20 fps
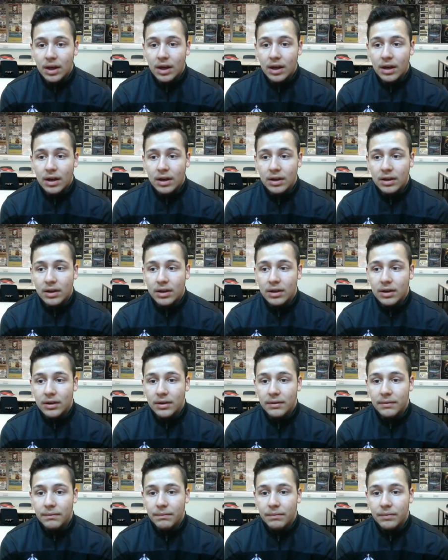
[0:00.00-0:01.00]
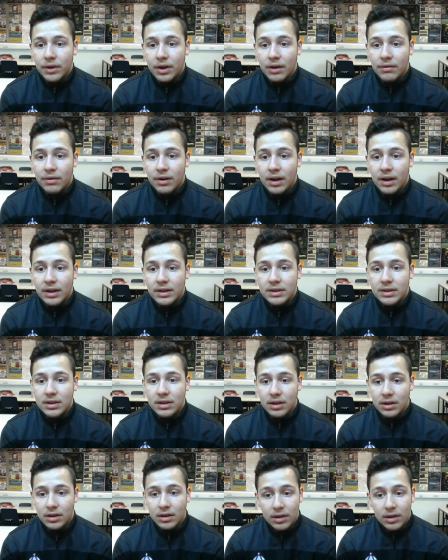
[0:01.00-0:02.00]
the cover lines,
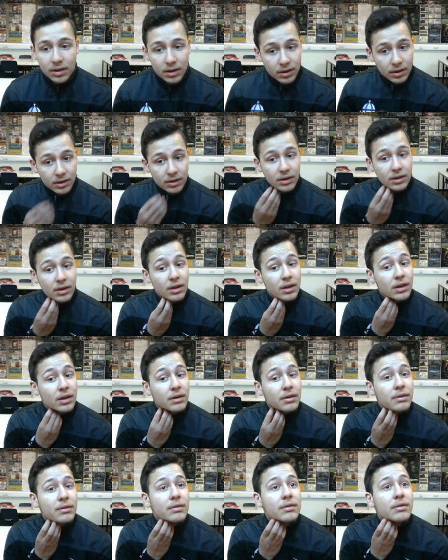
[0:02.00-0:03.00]
the